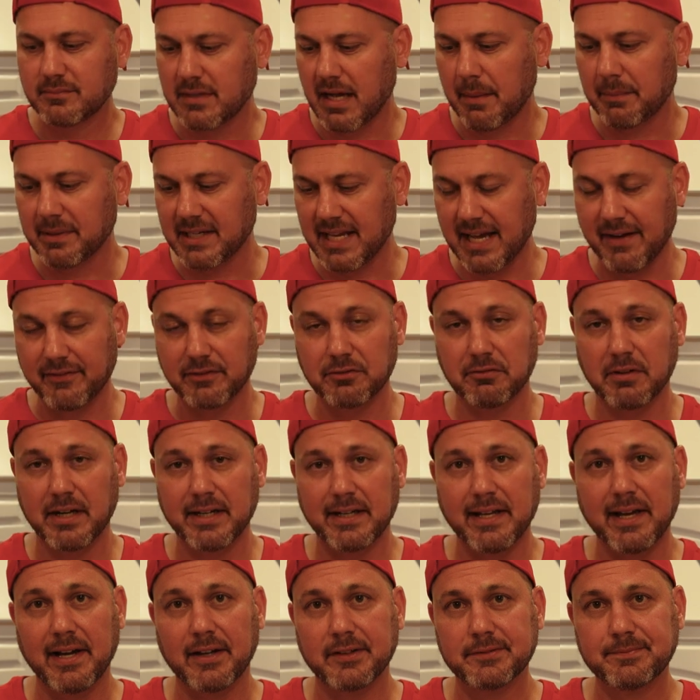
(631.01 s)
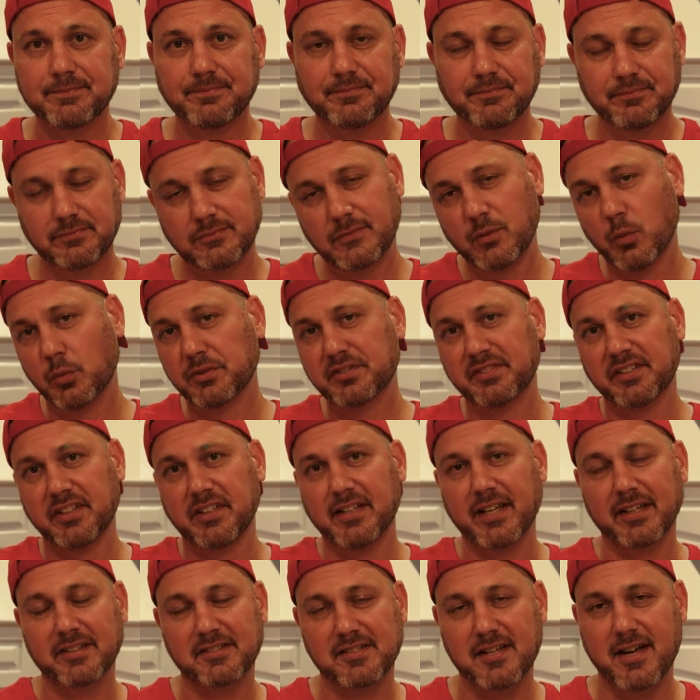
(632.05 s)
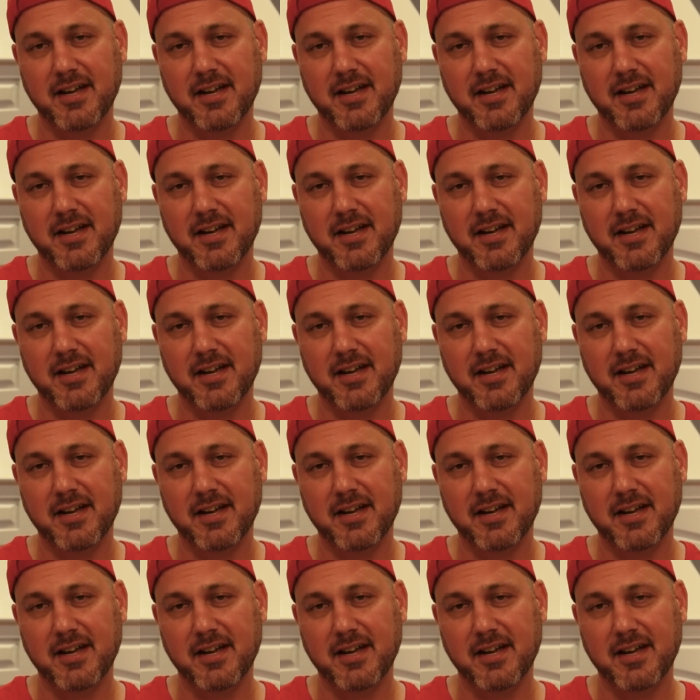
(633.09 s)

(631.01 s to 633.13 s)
I'm in heaven right now. We'll see you next